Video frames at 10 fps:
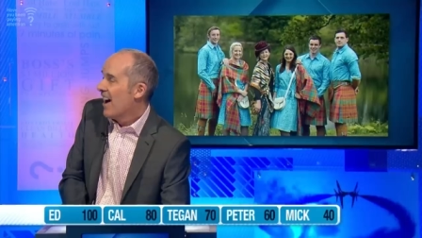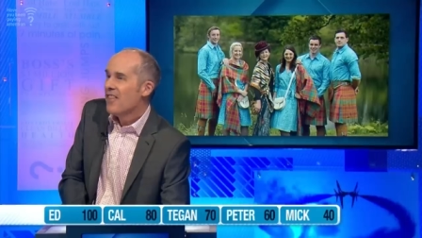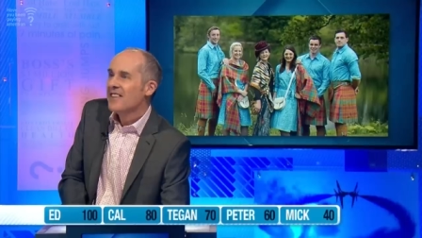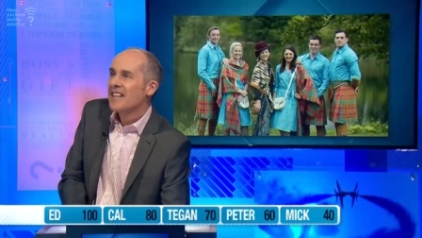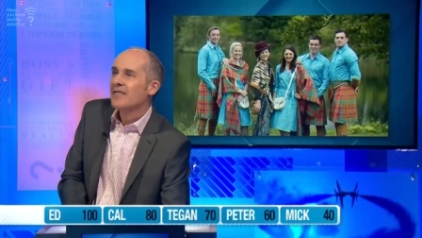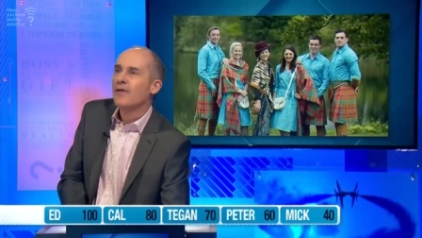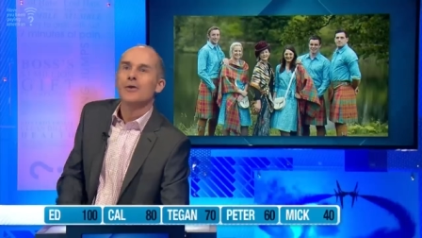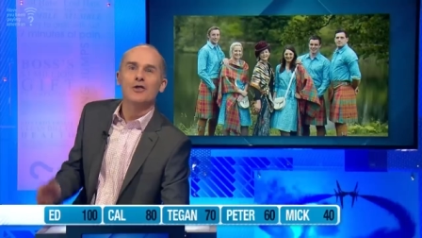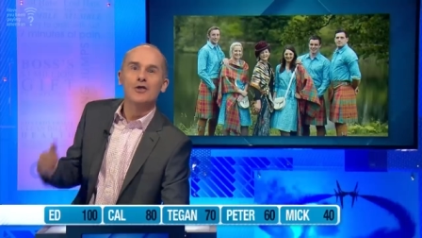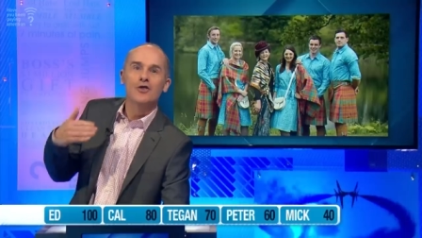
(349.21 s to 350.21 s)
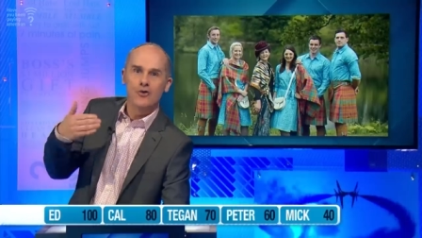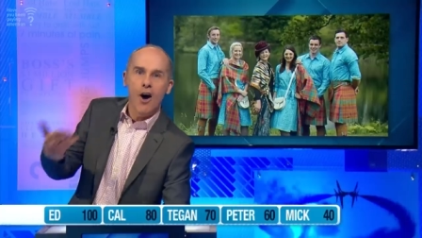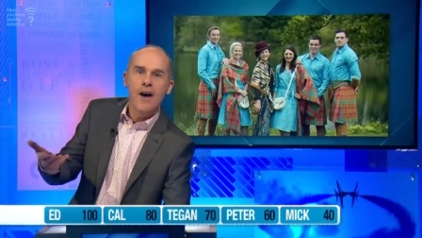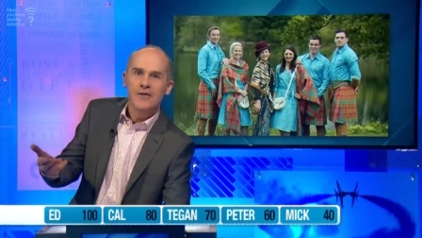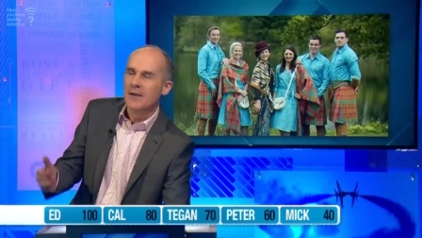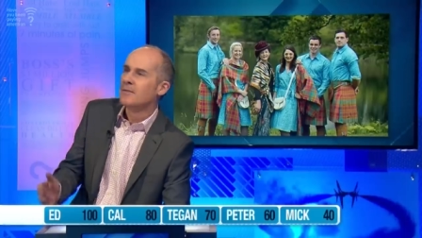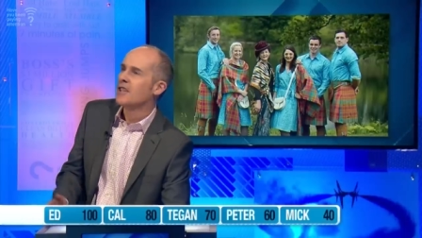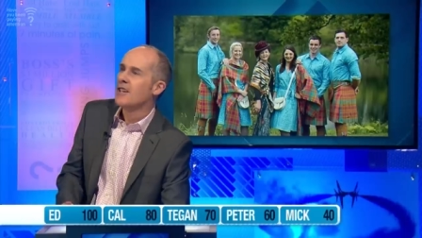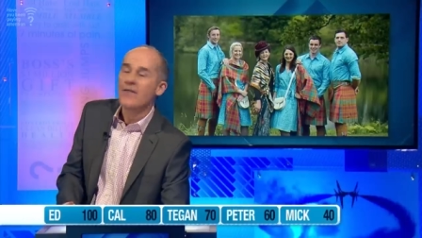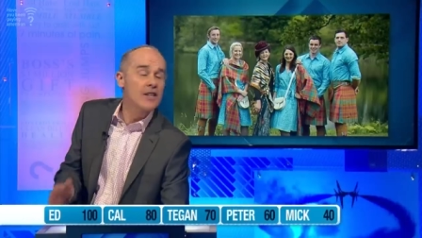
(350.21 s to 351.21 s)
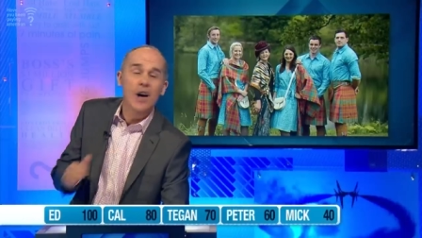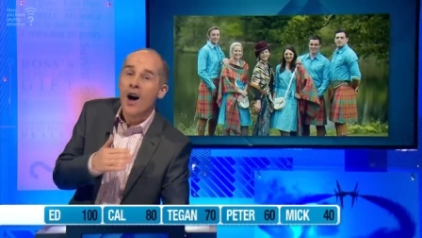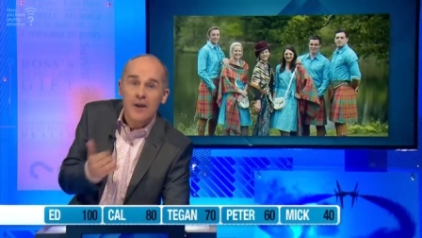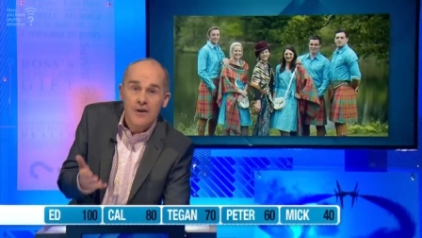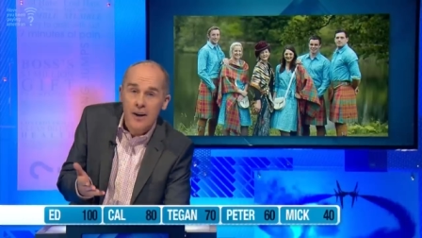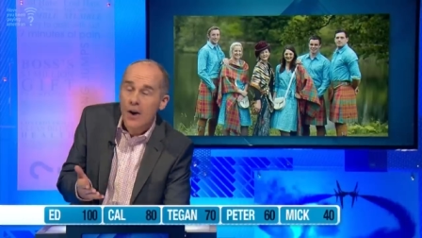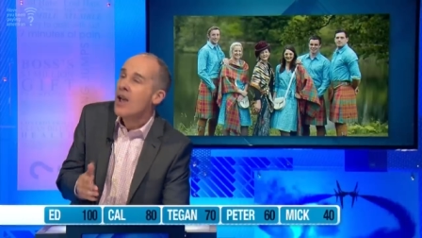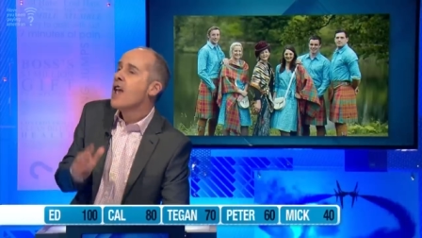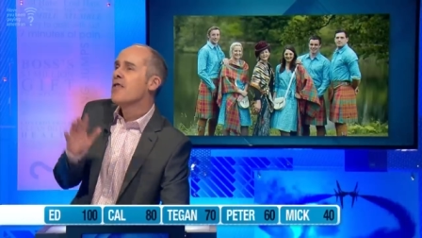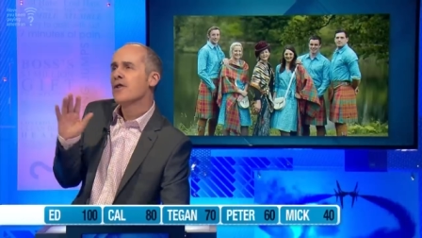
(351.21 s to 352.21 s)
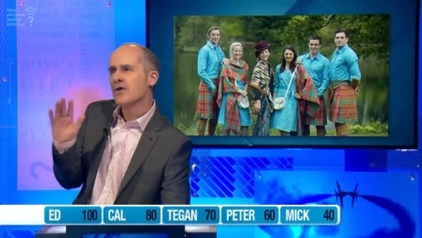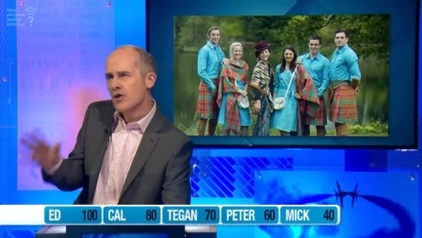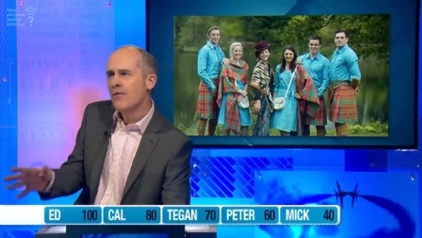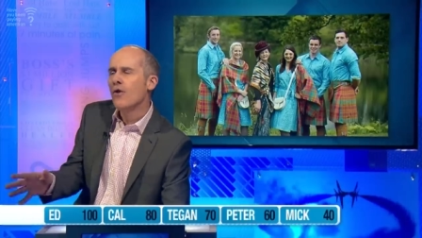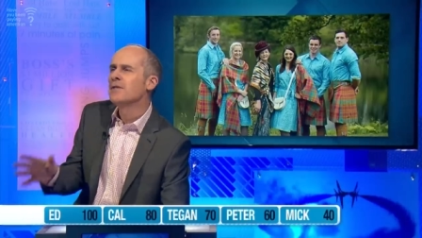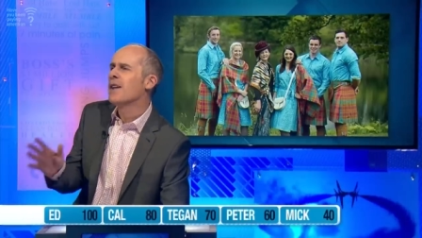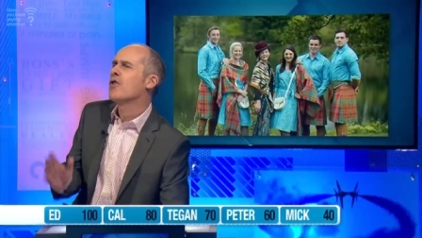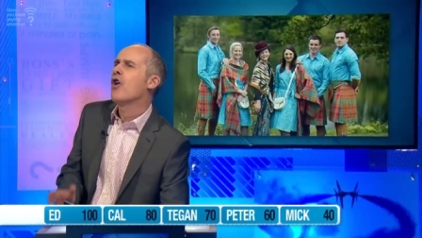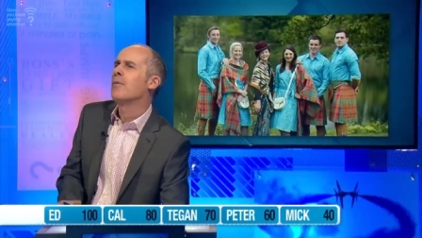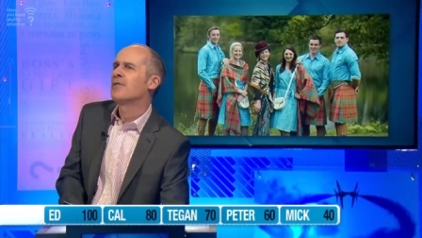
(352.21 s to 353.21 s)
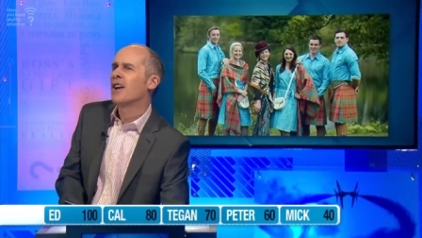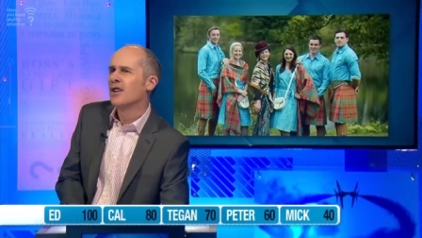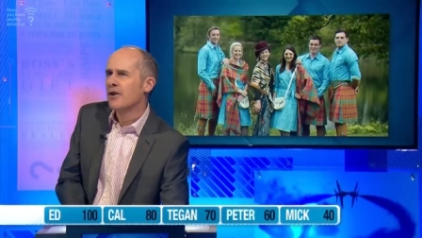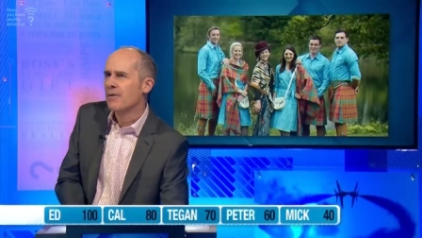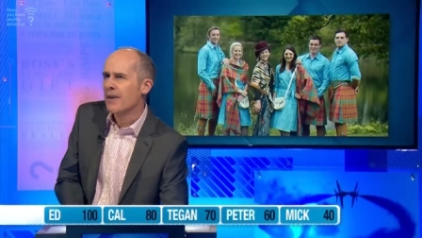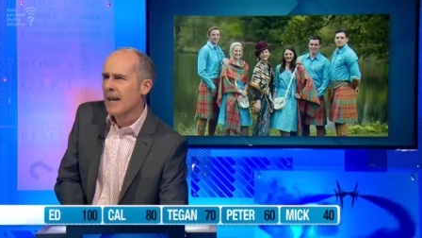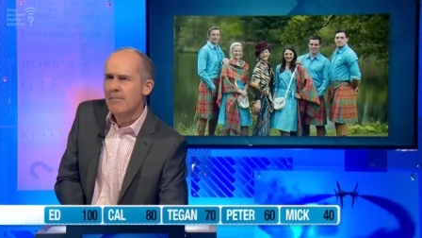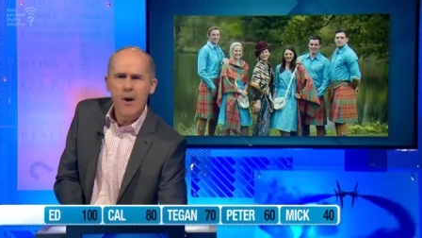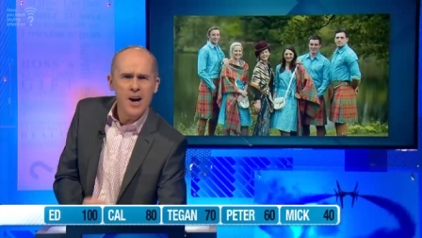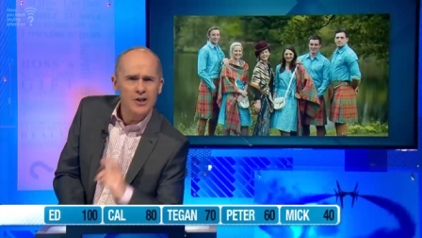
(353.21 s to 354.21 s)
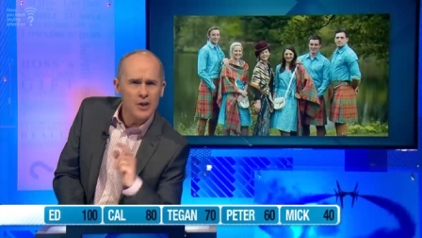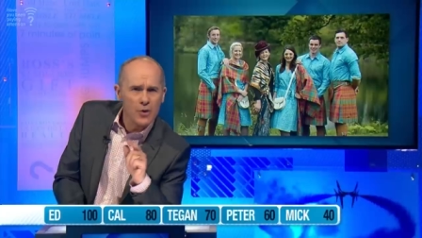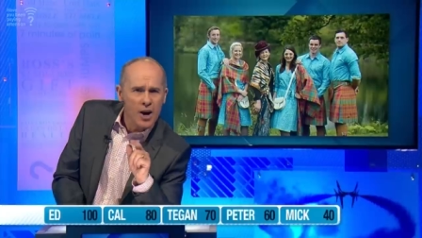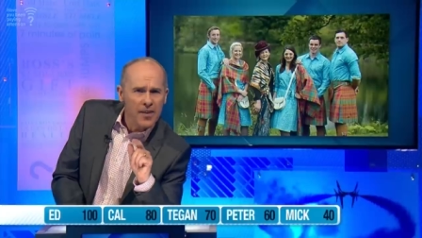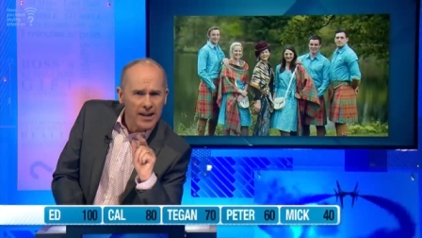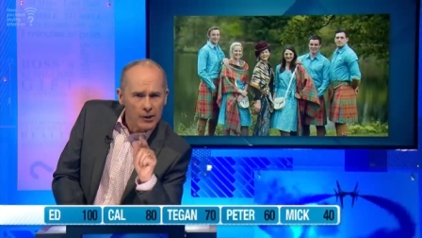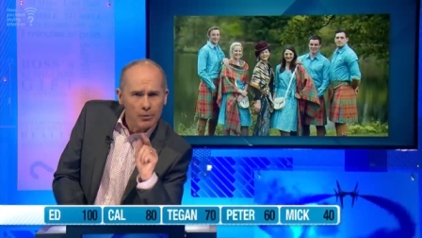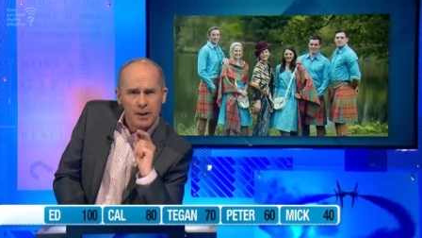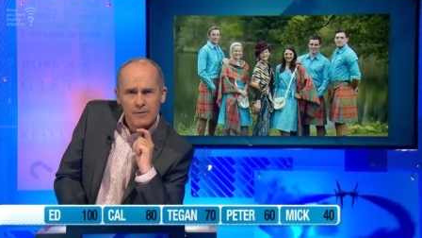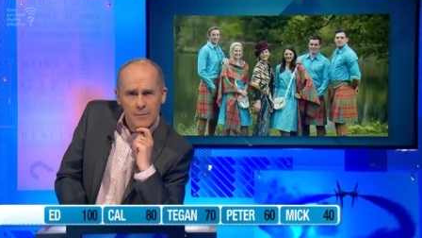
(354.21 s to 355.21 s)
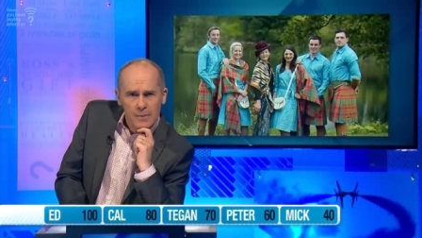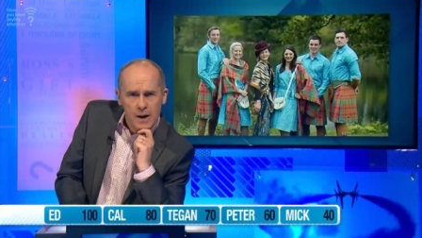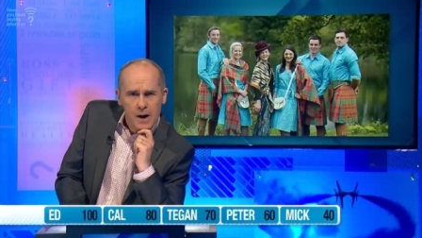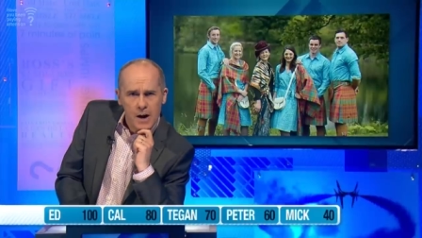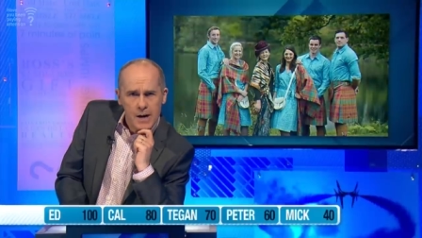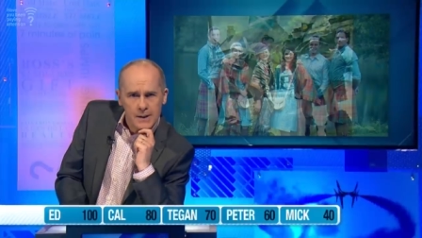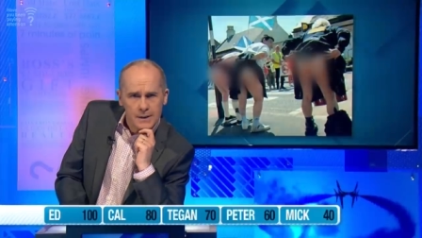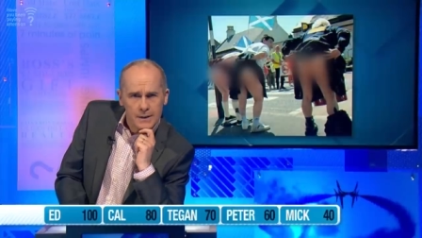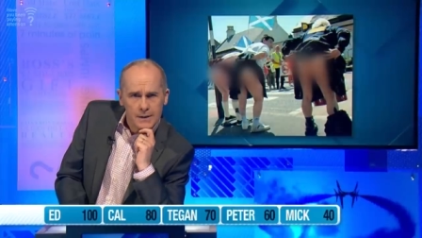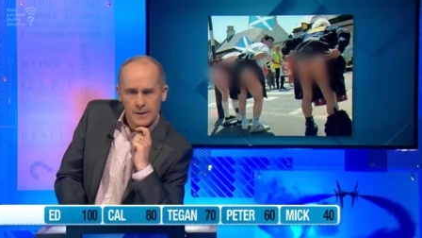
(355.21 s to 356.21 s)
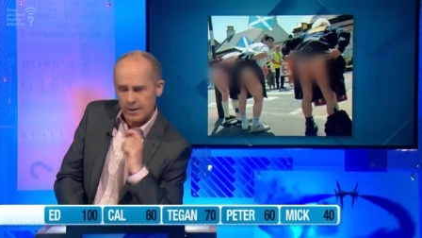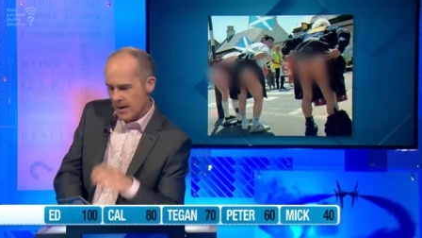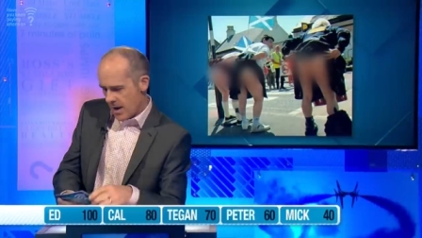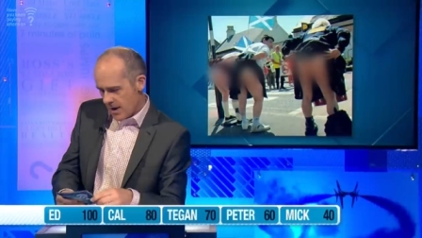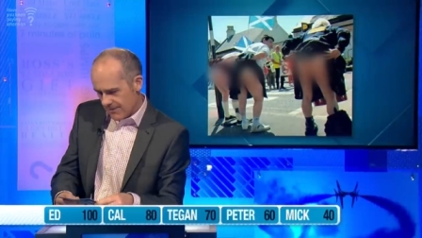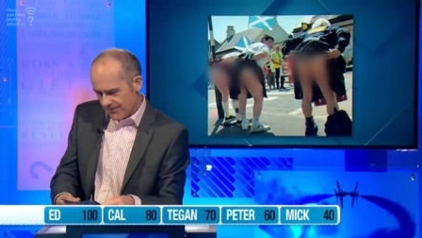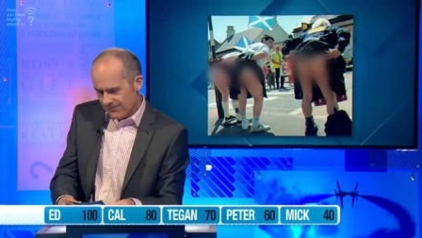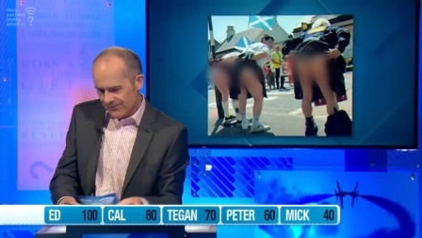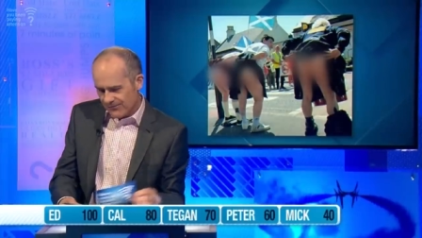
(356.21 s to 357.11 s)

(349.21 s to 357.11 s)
That's the person who's driving them to the event. I don't know. Their uniforms have copped a lot of flak. Mind you, they look better from behind. Yeah, Tommy.